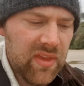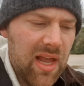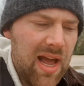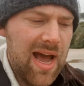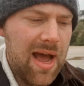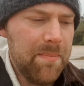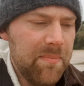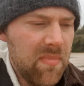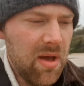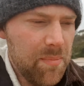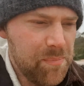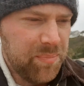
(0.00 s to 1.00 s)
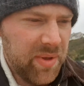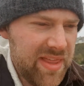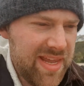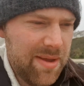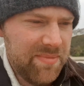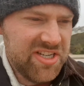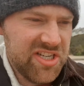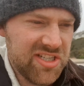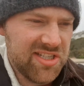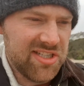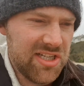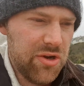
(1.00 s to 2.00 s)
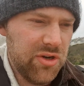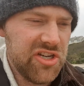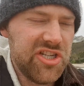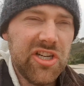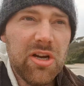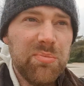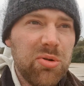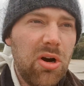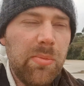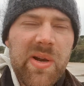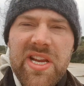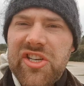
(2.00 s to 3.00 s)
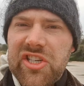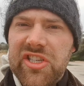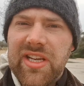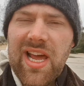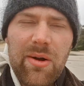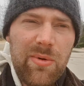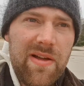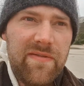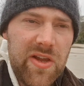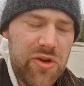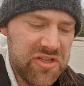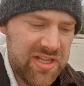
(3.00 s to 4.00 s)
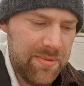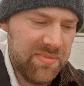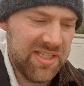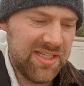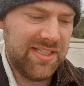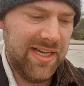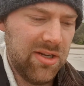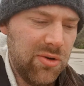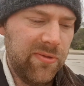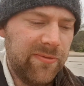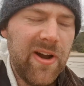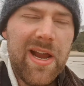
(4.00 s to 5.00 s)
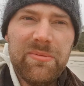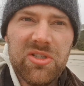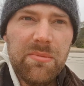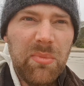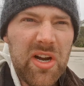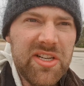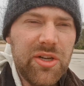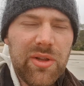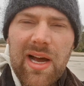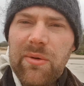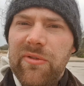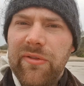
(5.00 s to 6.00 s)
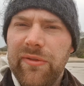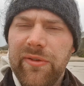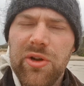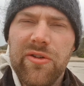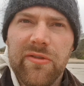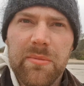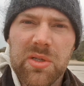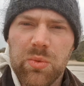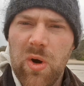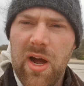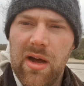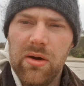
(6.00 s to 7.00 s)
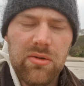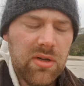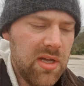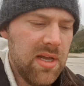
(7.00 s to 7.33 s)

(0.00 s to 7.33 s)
But the images are so nice, you could probably just get away with using them as a single frame. So I might do that with a few of them as well.